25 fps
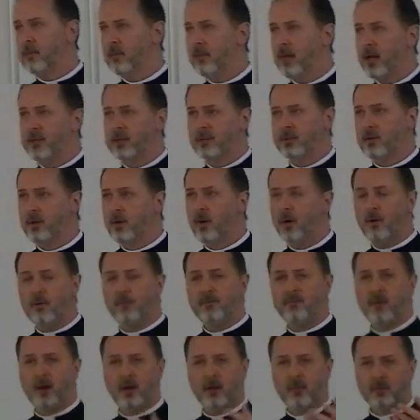That's the whole
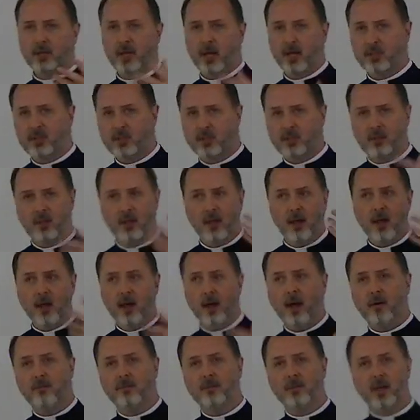foundation
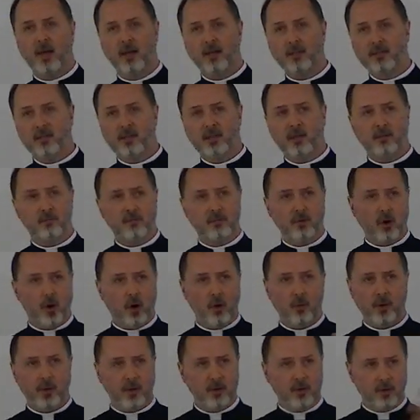of the idea of
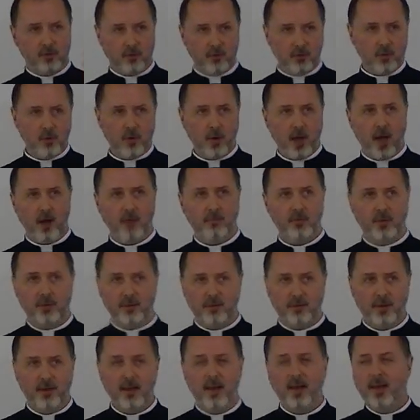going to heaven
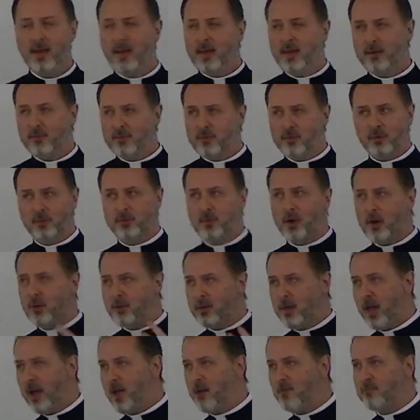if you
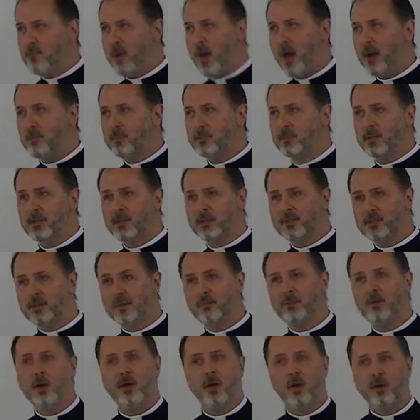don't have
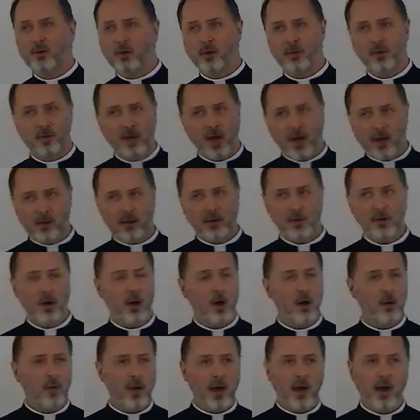baptism, you're not a
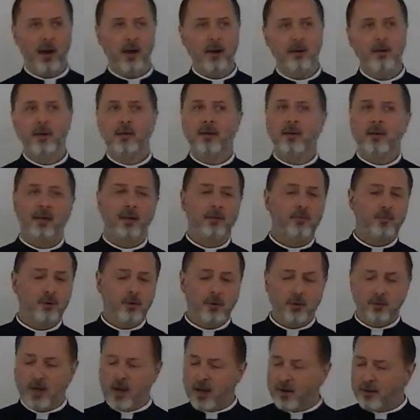co-heir. If
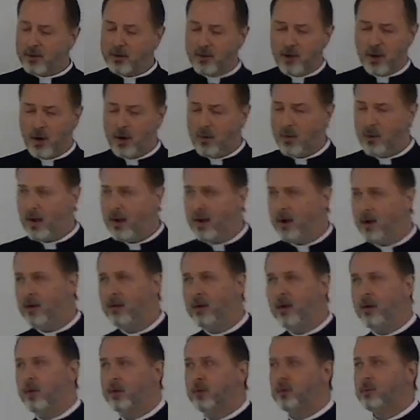you're not a
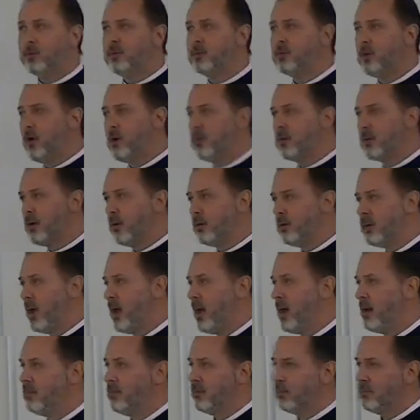co-heir, you don't go to
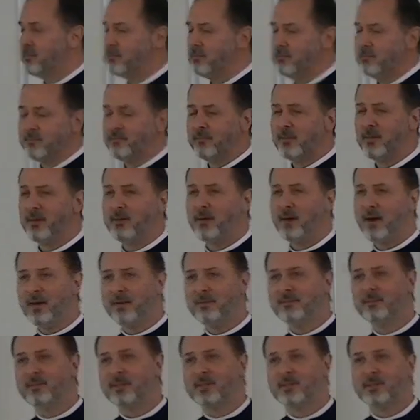heaven.
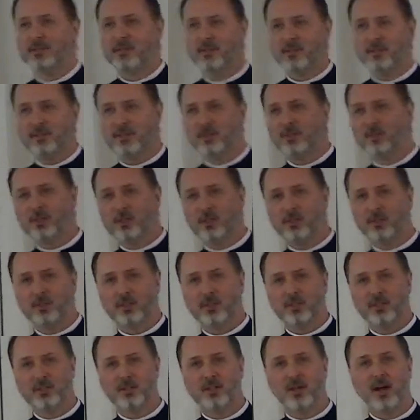Right? This is the
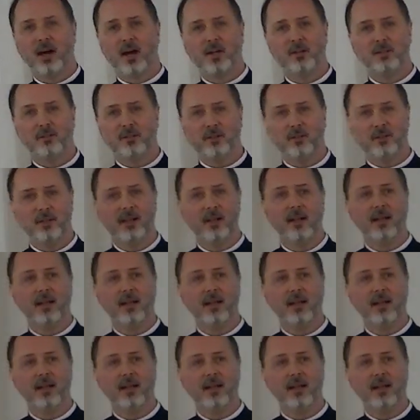church's doctrine.